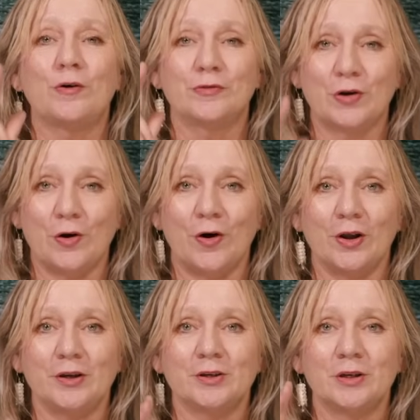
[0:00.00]
of
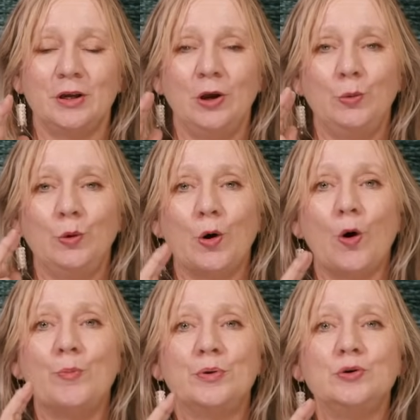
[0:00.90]
God, will
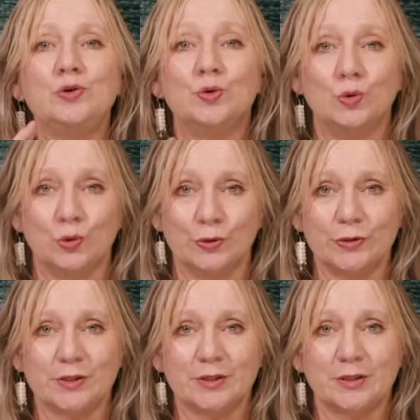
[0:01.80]
open
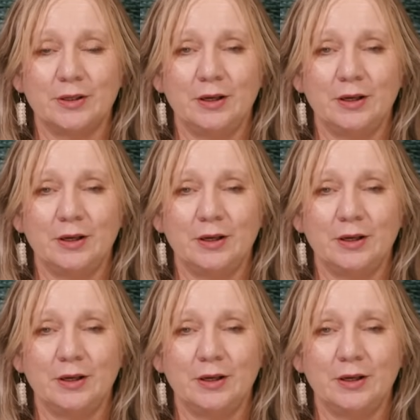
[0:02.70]
doors.